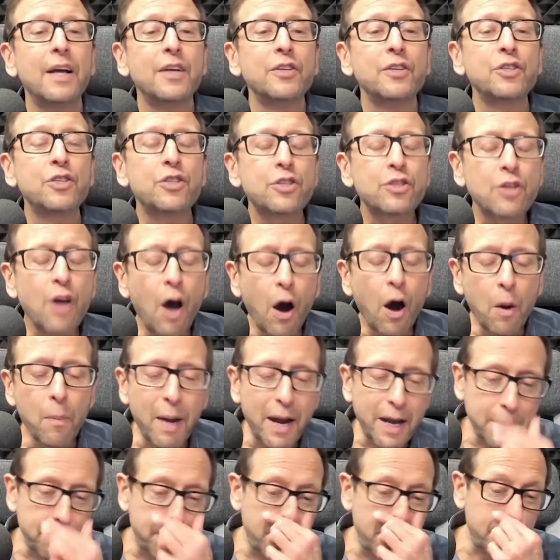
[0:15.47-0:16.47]
So
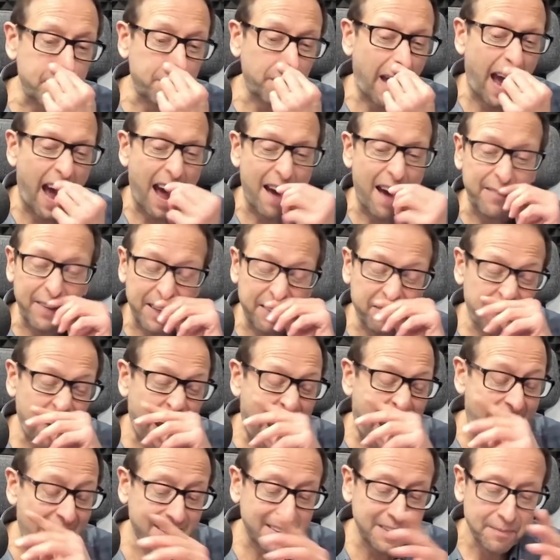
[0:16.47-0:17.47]
many people have it. In
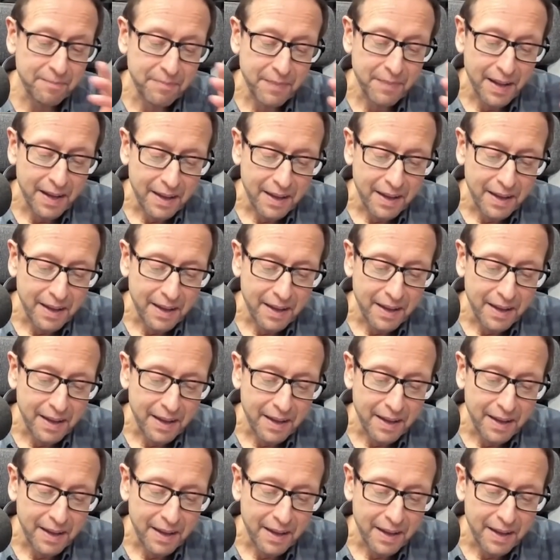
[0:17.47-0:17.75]
fact,